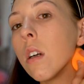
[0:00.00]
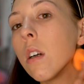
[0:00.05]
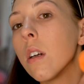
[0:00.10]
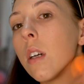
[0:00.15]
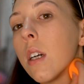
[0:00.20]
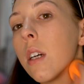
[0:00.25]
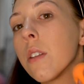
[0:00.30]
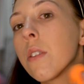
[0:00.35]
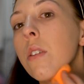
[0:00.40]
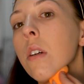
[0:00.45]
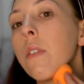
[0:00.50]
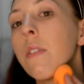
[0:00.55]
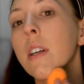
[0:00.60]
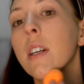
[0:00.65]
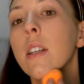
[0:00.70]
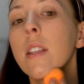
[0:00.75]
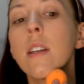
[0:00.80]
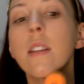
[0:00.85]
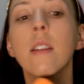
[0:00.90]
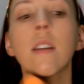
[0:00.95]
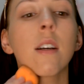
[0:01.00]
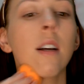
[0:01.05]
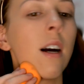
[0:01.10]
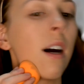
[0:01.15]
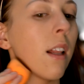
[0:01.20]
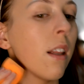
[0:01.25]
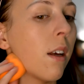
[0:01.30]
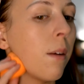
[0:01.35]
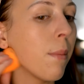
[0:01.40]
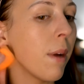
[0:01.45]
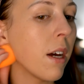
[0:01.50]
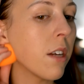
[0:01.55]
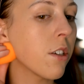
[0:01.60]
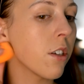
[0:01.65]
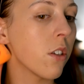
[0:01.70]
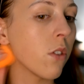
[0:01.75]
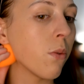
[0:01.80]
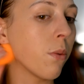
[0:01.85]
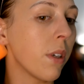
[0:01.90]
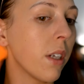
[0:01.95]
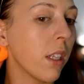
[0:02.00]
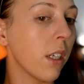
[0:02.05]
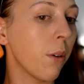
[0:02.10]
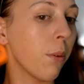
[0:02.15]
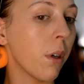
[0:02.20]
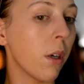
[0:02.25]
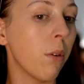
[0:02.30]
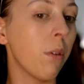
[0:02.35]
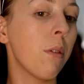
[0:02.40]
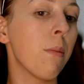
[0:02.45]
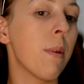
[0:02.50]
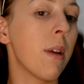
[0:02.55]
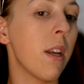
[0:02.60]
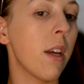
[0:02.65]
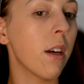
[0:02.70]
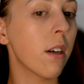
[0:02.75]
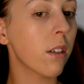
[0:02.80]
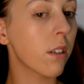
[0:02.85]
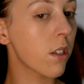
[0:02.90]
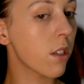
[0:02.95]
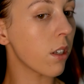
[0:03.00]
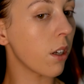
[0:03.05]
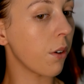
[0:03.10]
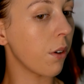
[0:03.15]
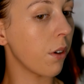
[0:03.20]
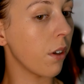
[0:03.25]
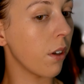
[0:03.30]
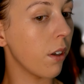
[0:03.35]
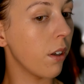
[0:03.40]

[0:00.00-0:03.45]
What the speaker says: Alright, so I reckon that the colour matches really well with my neck, so